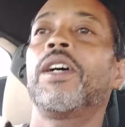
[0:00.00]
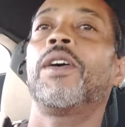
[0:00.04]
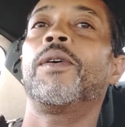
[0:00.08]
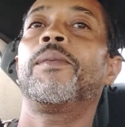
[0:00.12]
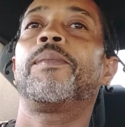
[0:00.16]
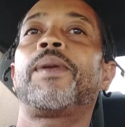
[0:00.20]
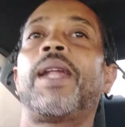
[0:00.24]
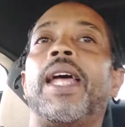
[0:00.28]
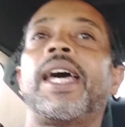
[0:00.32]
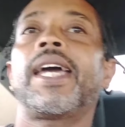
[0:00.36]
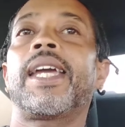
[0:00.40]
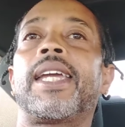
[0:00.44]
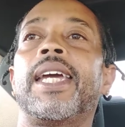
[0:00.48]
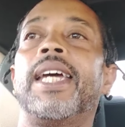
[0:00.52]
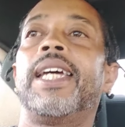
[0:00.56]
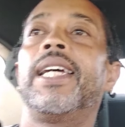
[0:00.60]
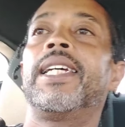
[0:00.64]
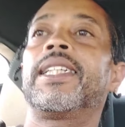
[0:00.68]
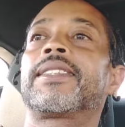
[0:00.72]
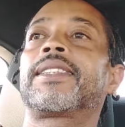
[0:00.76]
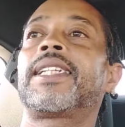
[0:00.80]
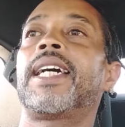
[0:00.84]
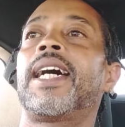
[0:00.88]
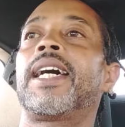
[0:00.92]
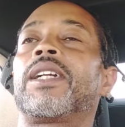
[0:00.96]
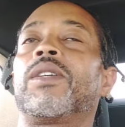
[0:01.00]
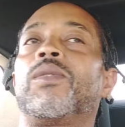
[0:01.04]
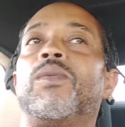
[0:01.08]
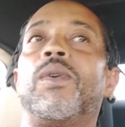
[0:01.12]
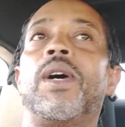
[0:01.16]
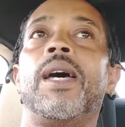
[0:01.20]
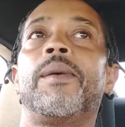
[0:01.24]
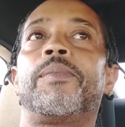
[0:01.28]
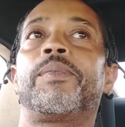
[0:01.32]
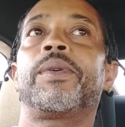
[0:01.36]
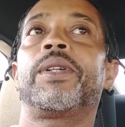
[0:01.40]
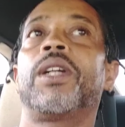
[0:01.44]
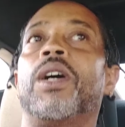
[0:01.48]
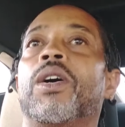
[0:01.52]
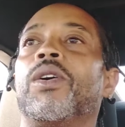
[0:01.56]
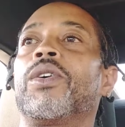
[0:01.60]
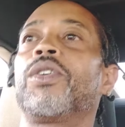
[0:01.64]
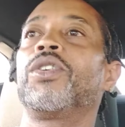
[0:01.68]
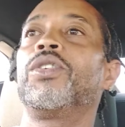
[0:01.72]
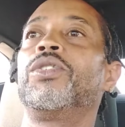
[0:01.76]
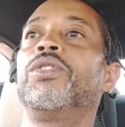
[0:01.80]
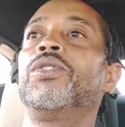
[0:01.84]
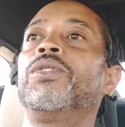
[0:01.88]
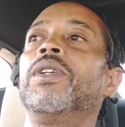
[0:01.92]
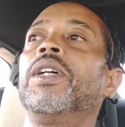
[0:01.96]
your black ass got a weapon on
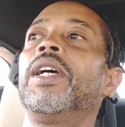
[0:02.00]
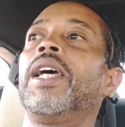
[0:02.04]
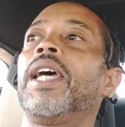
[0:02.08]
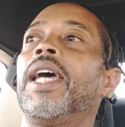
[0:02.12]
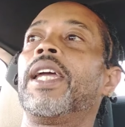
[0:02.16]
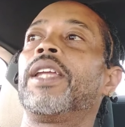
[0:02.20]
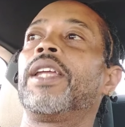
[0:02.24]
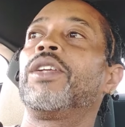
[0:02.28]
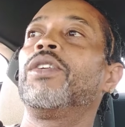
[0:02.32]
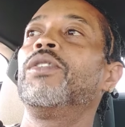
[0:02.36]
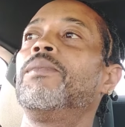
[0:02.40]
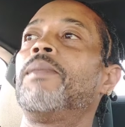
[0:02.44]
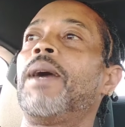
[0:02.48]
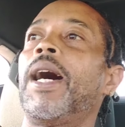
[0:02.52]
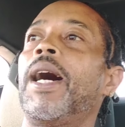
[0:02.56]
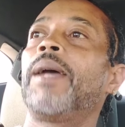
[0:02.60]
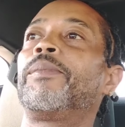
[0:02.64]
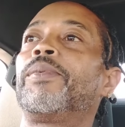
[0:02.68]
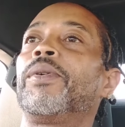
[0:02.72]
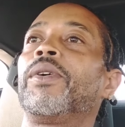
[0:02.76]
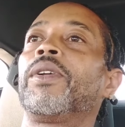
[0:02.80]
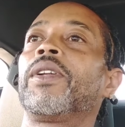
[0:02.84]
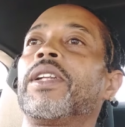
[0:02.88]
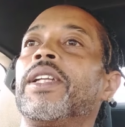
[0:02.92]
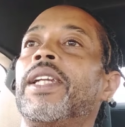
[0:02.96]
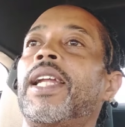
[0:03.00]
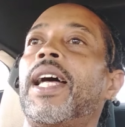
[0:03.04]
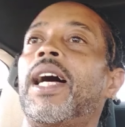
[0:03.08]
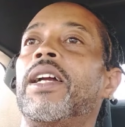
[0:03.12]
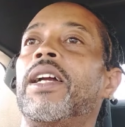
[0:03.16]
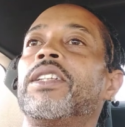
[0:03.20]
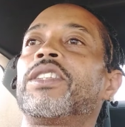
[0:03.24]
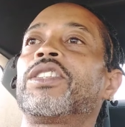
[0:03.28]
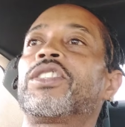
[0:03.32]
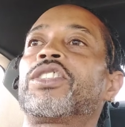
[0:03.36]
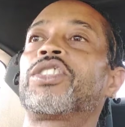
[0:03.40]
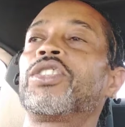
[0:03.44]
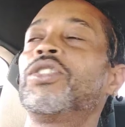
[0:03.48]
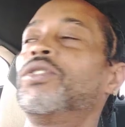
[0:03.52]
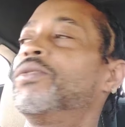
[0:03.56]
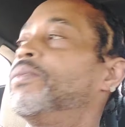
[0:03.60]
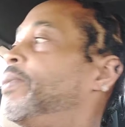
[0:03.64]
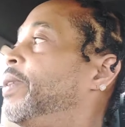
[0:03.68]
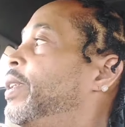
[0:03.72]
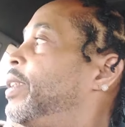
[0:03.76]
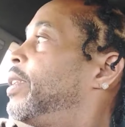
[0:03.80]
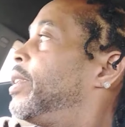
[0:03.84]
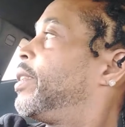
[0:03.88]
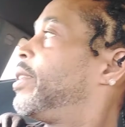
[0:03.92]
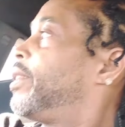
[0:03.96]
you and you might pull it out and shoot
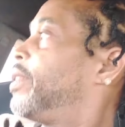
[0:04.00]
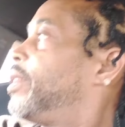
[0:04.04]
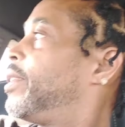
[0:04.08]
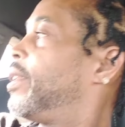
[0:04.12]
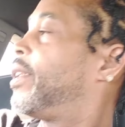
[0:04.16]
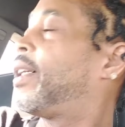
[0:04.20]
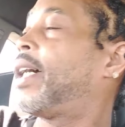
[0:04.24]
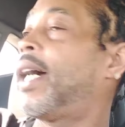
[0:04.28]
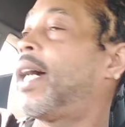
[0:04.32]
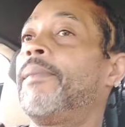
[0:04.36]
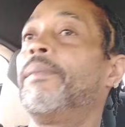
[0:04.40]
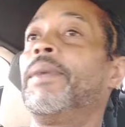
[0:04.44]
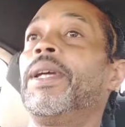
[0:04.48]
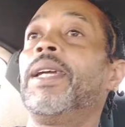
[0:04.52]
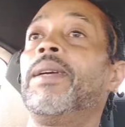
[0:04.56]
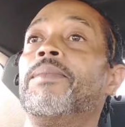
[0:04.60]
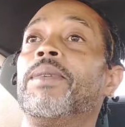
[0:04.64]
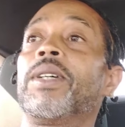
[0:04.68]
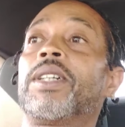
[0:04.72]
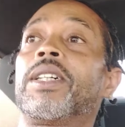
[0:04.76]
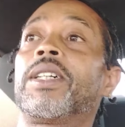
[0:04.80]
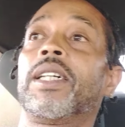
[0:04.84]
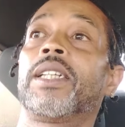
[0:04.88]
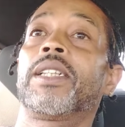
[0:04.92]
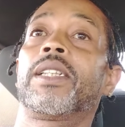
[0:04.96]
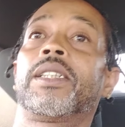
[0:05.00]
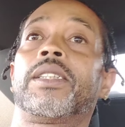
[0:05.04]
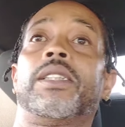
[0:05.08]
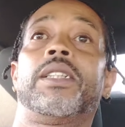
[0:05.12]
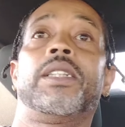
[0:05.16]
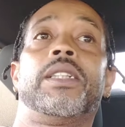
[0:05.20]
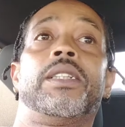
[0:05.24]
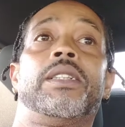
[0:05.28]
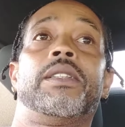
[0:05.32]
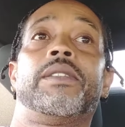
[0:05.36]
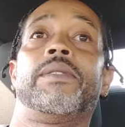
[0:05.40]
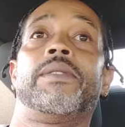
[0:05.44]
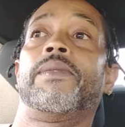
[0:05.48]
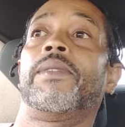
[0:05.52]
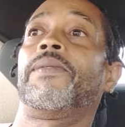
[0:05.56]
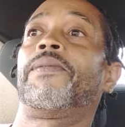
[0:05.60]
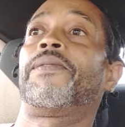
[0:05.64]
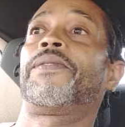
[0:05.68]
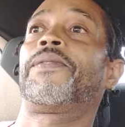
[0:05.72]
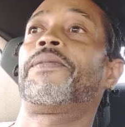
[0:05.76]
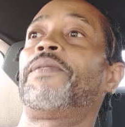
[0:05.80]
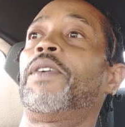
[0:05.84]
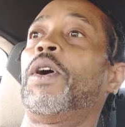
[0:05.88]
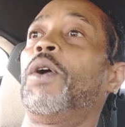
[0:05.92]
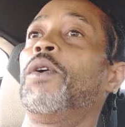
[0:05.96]
me. I mean, because
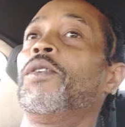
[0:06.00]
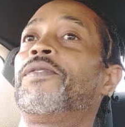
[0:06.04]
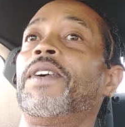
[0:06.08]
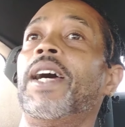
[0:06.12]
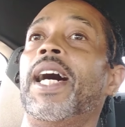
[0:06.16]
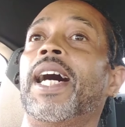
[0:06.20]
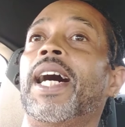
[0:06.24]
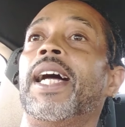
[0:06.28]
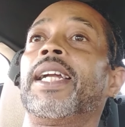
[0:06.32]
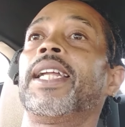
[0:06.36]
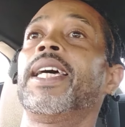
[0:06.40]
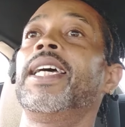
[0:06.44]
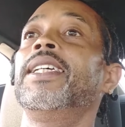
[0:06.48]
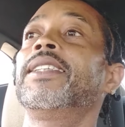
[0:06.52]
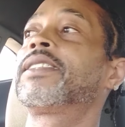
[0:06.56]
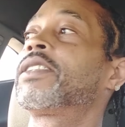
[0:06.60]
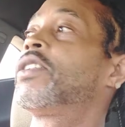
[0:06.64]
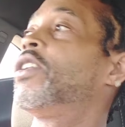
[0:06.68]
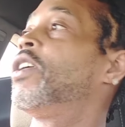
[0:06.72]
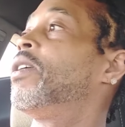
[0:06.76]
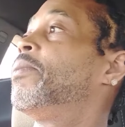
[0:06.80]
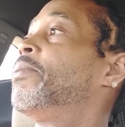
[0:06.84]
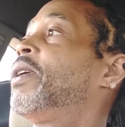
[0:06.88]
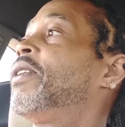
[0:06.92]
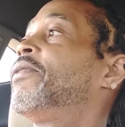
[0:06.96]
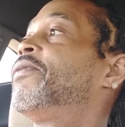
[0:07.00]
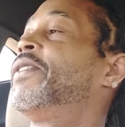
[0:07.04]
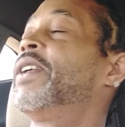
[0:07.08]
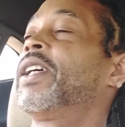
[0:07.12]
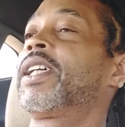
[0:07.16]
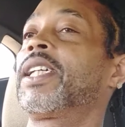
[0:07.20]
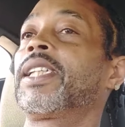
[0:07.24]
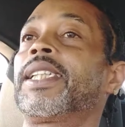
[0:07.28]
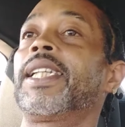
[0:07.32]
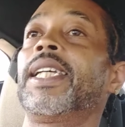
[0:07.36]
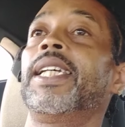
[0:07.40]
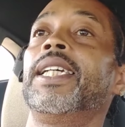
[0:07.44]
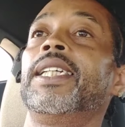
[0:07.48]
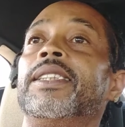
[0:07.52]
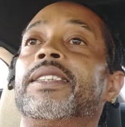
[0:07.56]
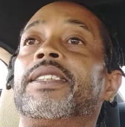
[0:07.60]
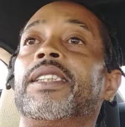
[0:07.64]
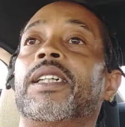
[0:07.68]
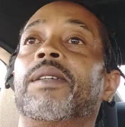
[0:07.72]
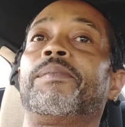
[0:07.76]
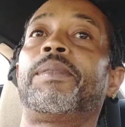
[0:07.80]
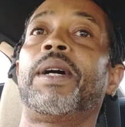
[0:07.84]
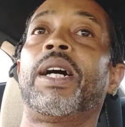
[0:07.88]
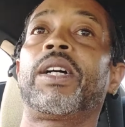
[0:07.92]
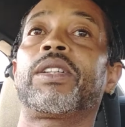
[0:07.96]
4 or 5 days ago, a motherfucker did
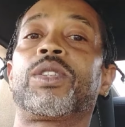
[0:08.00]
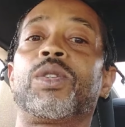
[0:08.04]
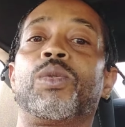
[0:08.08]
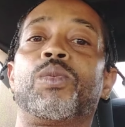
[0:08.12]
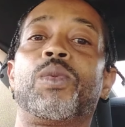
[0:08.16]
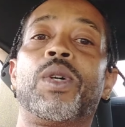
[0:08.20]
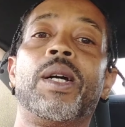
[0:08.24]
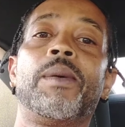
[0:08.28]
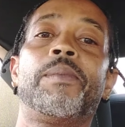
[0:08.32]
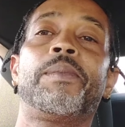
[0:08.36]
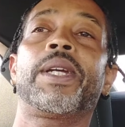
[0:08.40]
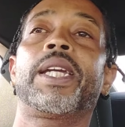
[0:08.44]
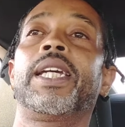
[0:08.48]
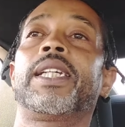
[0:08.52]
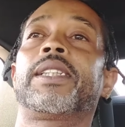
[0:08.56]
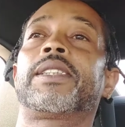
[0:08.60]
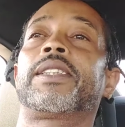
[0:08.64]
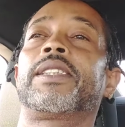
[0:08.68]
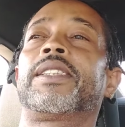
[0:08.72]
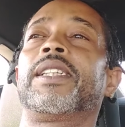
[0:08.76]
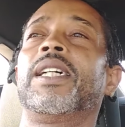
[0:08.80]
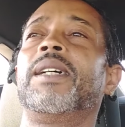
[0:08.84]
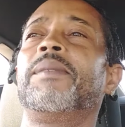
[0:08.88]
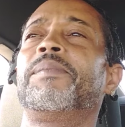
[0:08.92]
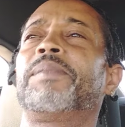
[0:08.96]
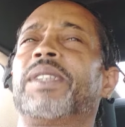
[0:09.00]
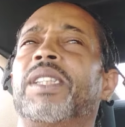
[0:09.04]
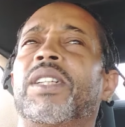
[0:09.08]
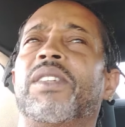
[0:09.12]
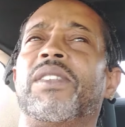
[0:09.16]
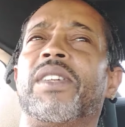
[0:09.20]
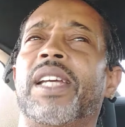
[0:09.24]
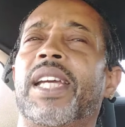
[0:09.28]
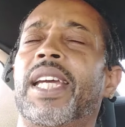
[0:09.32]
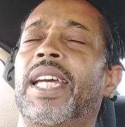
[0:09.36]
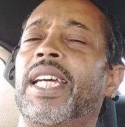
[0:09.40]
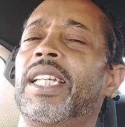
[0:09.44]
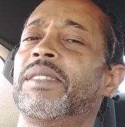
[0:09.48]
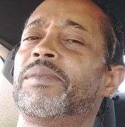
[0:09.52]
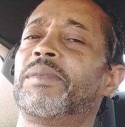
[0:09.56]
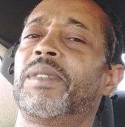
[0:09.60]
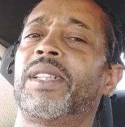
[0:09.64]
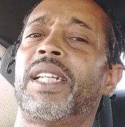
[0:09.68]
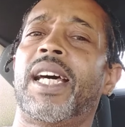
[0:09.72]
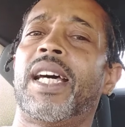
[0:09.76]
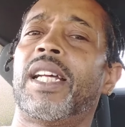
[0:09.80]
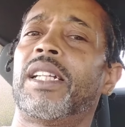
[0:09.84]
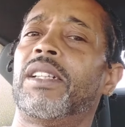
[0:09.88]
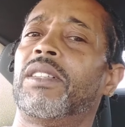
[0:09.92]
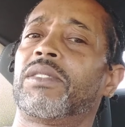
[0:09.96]
jump out the whip and get the dumping on their ass, but
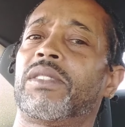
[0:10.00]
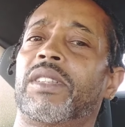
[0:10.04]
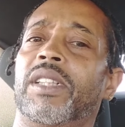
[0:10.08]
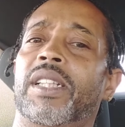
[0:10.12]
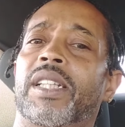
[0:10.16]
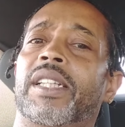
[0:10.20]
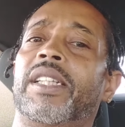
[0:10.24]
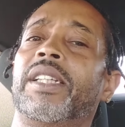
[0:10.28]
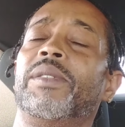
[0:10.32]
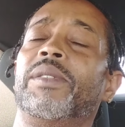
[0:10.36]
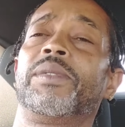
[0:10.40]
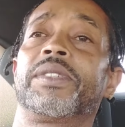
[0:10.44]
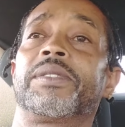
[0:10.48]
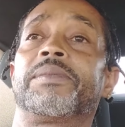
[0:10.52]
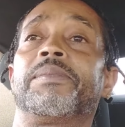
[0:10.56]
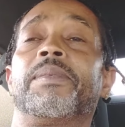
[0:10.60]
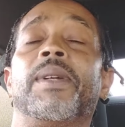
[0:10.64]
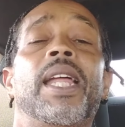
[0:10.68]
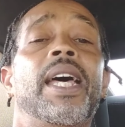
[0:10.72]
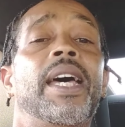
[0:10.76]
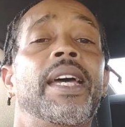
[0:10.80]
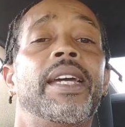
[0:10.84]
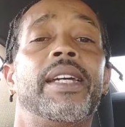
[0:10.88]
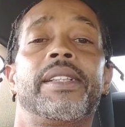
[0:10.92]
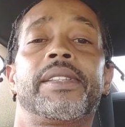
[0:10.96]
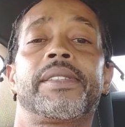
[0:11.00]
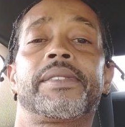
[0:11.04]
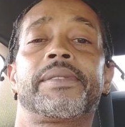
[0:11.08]
I don't think he was black.